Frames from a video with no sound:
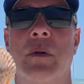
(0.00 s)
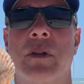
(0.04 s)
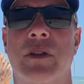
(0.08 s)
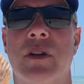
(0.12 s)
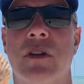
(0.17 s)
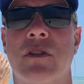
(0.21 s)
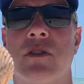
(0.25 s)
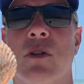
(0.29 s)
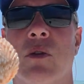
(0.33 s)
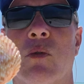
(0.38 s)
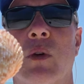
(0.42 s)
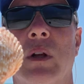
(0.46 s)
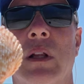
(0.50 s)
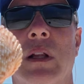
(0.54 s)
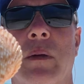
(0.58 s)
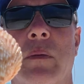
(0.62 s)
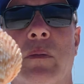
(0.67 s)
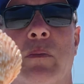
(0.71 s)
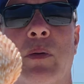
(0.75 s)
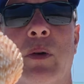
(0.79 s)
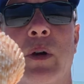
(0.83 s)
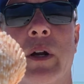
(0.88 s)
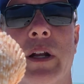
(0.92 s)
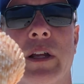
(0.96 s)
There's a really
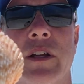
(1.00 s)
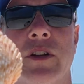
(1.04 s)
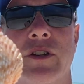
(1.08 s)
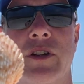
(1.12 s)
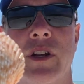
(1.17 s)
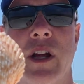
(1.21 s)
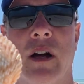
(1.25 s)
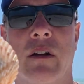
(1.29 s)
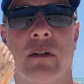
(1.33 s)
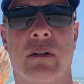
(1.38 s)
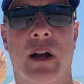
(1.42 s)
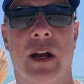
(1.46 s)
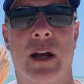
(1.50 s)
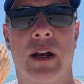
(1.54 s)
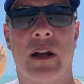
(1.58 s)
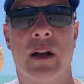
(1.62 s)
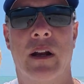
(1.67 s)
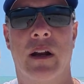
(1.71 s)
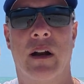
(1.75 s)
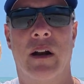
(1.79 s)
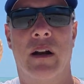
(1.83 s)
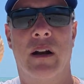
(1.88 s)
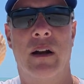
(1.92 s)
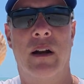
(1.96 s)
pretty shell right
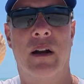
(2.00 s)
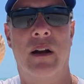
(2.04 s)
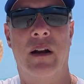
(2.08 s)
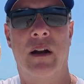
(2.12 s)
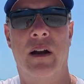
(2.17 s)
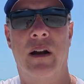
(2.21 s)
here.